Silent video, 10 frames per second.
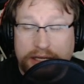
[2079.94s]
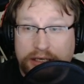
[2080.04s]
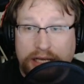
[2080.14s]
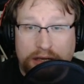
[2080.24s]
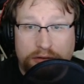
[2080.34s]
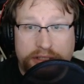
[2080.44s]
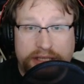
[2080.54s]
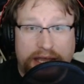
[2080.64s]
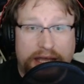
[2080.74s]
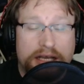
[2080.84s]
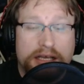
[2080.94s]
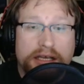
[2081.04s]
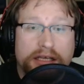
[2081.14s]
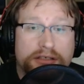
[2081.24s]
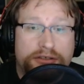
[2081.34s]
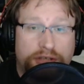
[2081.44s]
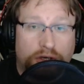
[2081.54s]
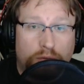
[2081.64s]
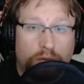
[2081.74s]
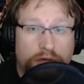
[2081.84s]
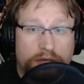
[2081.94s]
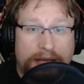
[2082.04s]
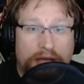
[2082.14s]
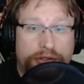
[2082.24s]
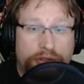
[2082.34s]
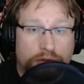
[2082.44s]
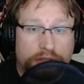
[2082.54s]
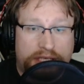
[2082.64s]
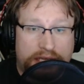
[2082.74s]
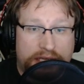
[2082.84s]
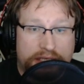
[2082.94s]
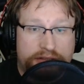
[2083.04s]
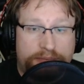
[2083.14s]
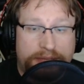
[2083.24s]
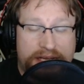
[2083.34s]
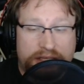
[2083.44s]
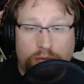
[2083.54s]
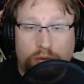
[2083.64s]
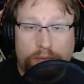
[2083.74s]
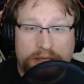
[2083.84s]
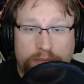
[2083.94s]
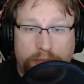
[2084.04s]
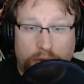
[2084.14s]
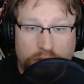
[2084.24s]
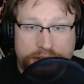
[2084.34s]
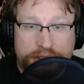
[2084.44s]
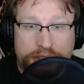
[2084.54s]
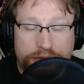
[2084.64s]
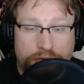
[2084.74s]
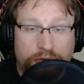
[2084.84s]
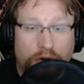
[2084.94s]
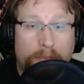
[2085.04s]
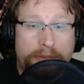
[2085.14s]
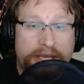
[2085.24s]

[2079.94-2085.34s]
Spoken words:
and not only that, don't worry about your kid being the one being bullied too.